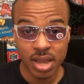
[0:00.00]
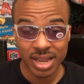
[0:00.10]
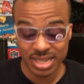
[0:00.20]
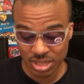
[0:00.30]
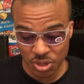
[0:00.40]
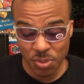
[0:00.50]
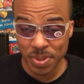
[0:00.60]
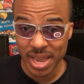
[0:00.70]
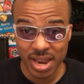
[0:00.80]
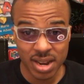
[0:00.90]
Because two
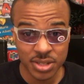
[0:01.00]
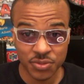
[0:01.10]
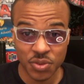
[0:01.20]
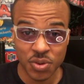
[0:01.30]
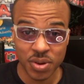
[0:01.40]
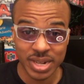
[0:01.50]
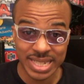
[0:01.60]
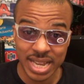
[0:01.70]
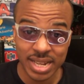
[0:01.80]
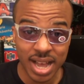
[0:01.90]
pairs for
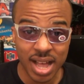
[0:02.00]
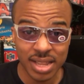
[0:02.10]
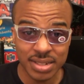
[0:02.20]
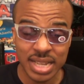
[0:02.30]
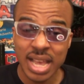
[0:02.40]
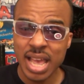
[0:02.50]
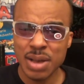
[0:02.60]
$10.